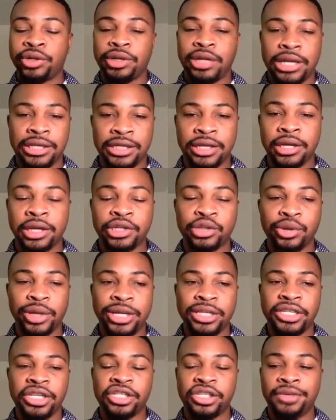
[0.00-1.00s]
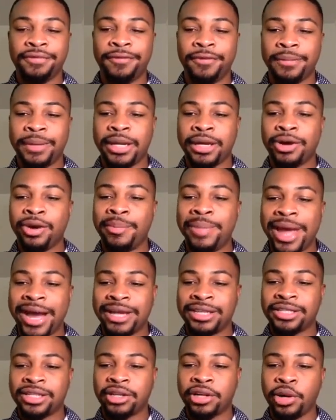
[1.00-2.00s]
and that's a good transition for me to go back
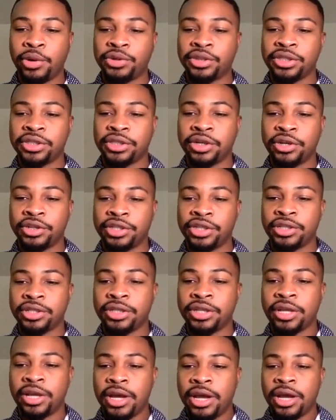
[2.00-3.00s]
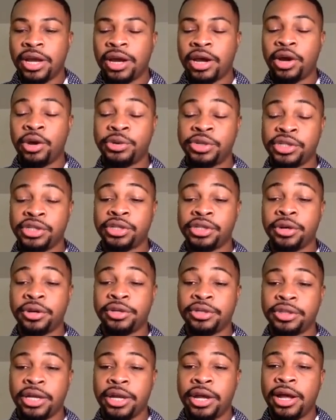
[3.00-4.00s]
into the coaching
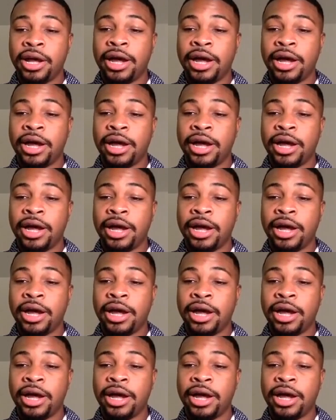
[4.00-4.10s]
search.